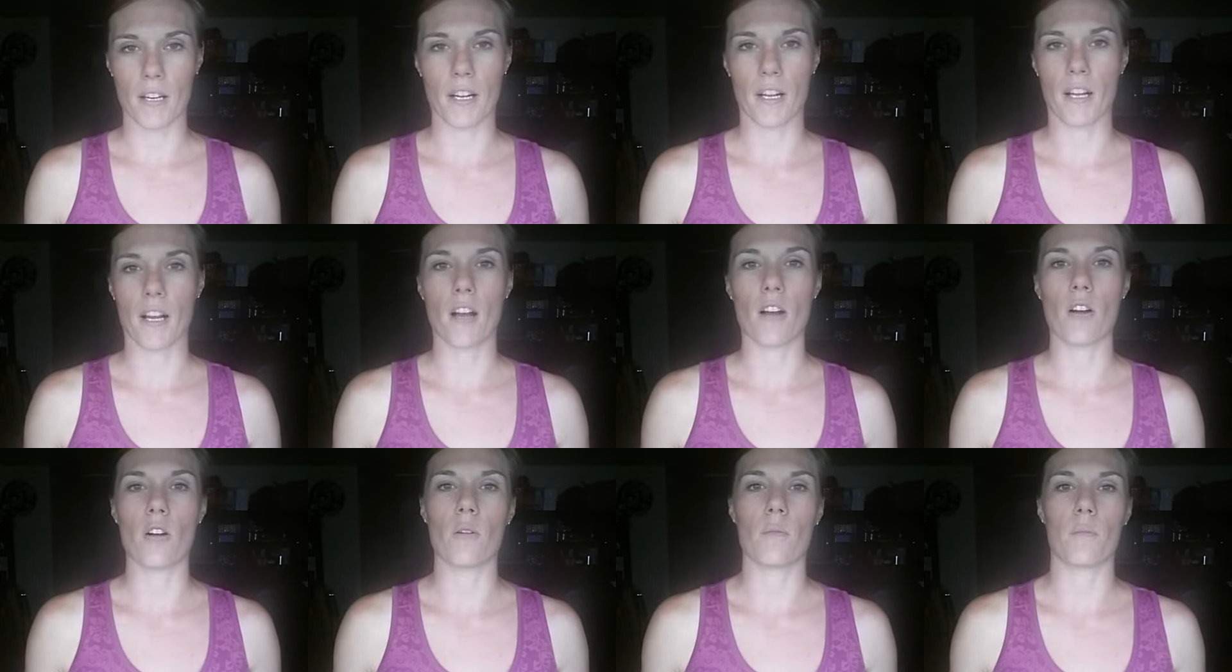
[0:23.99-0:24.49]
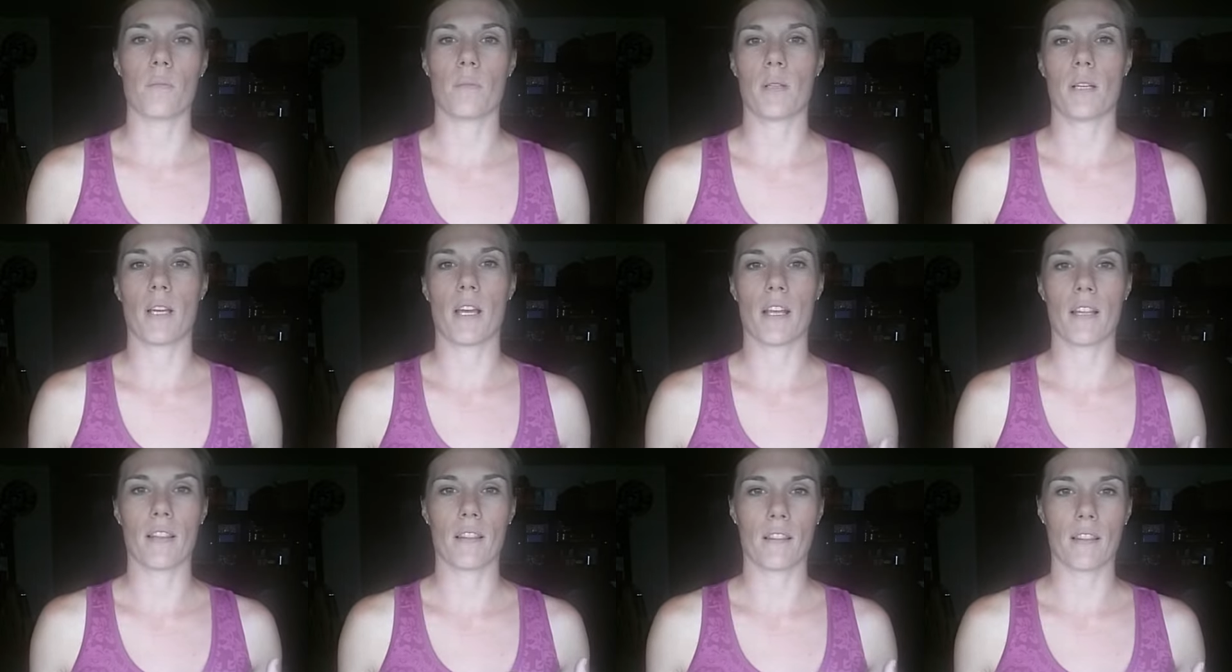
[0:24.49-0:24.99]
I got home
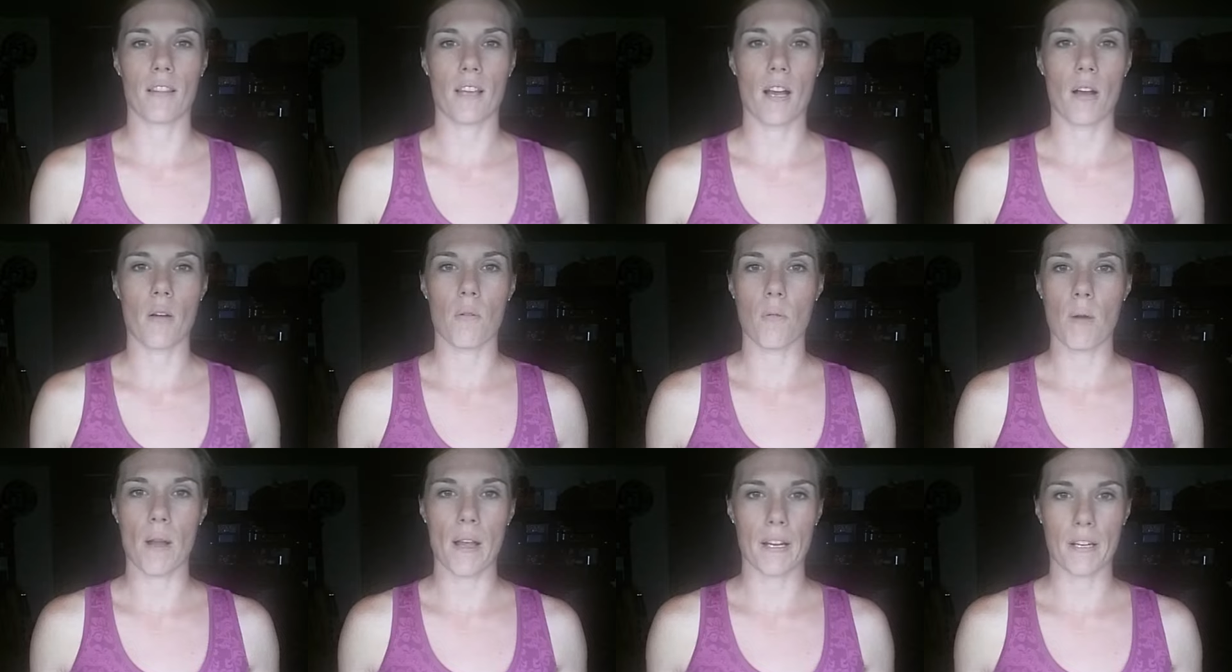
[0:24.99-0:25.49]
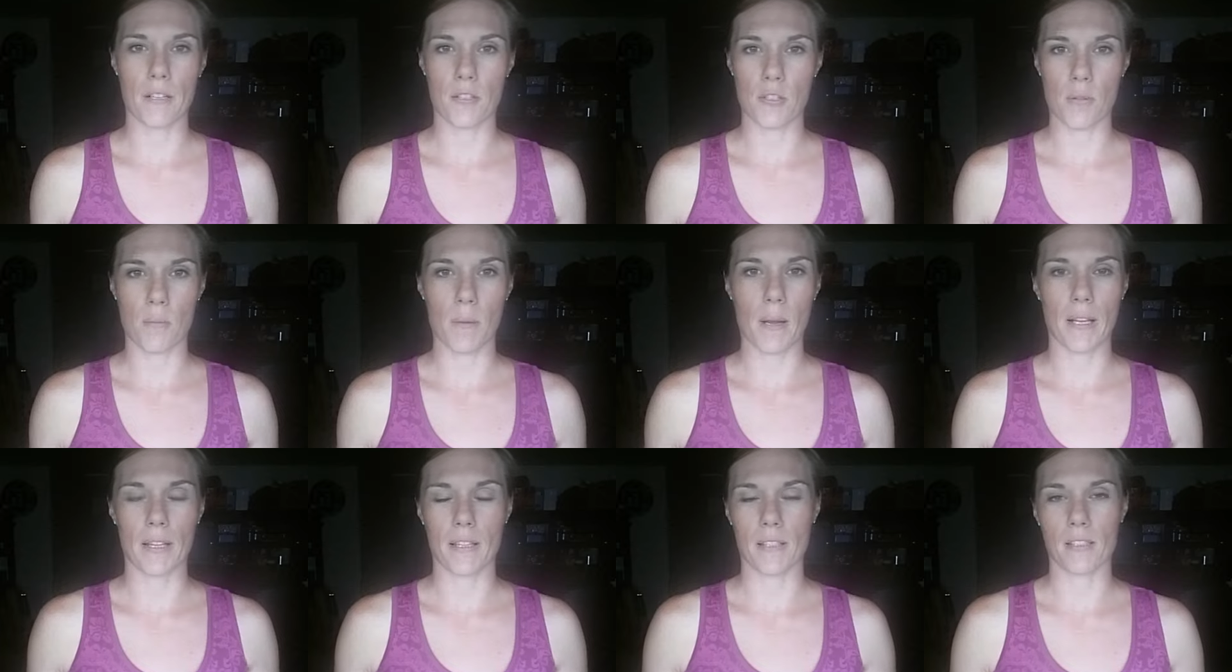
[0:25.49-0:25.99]
and thought, why did
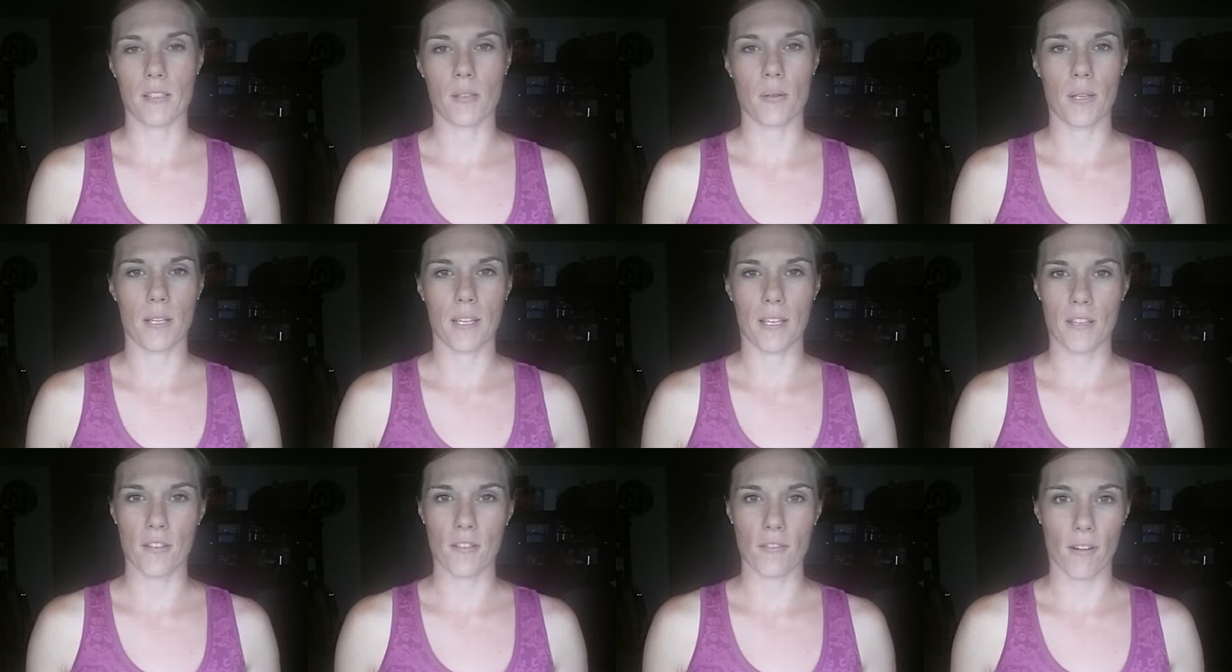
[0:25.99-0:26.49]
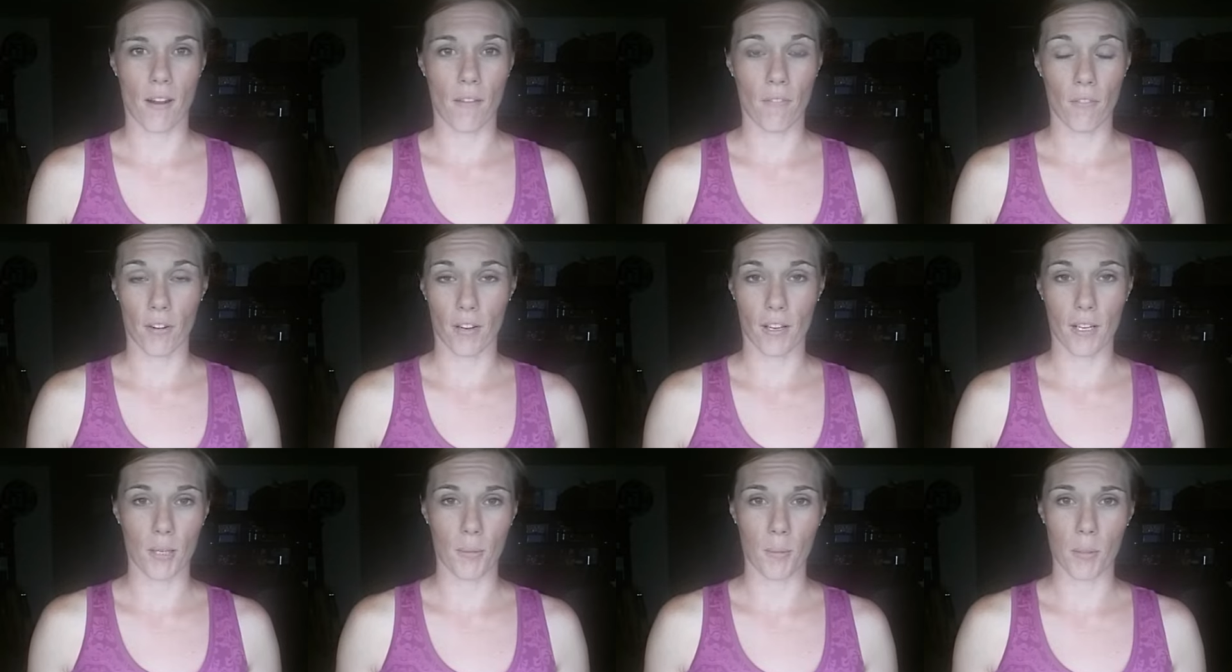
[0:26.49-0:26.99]
you buy this, you idiot? You're
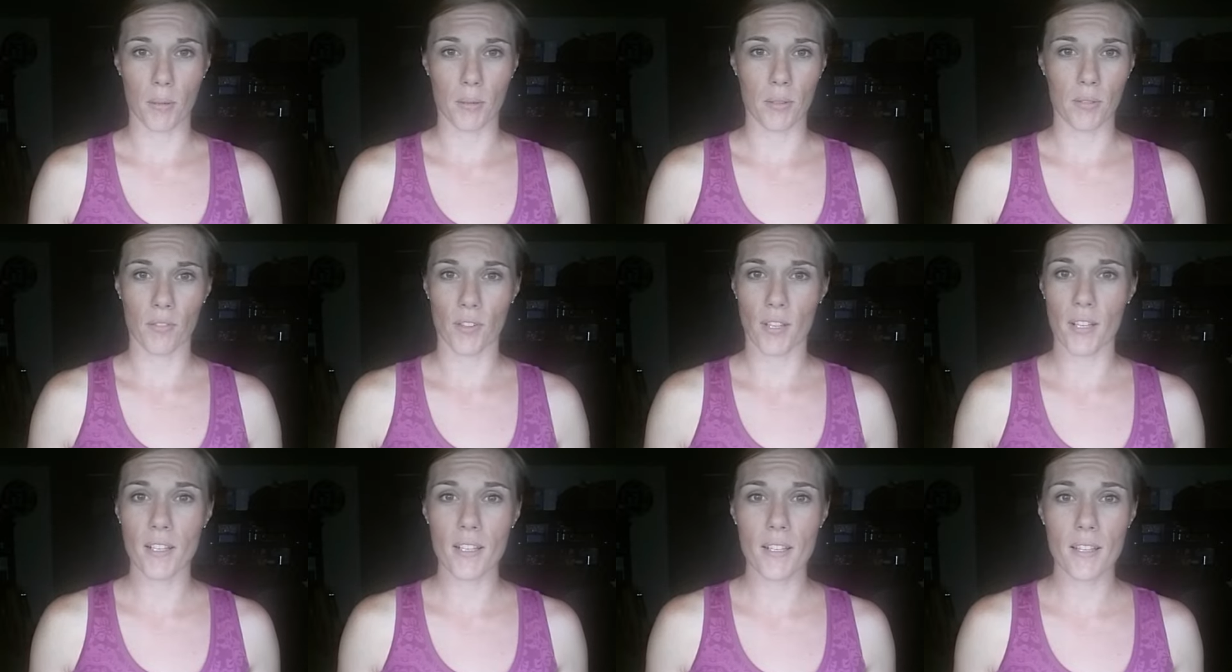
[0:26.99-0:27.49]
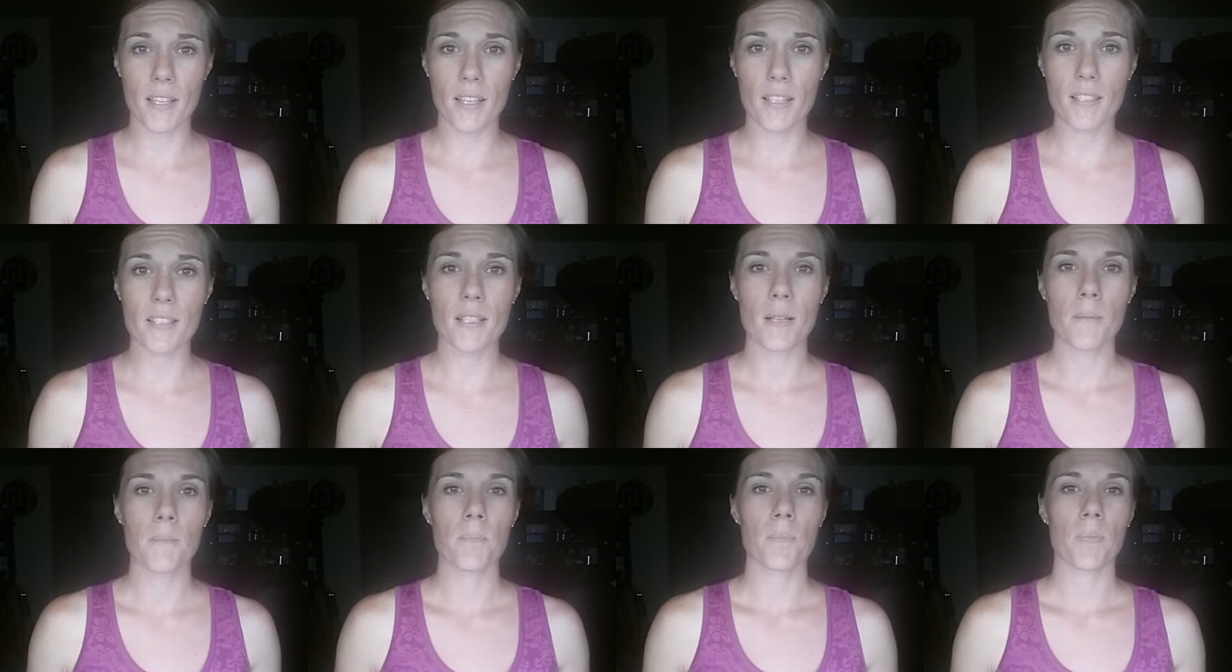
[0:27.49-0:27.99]
never going to be able to fit in
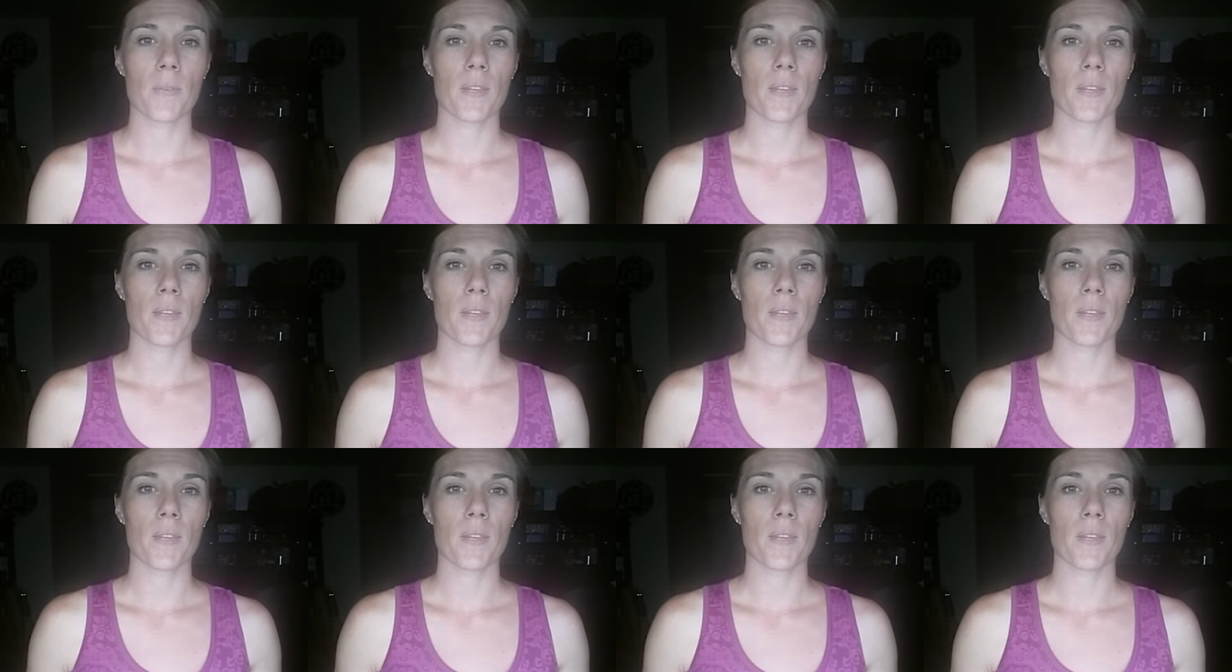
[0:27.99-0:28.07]
this. It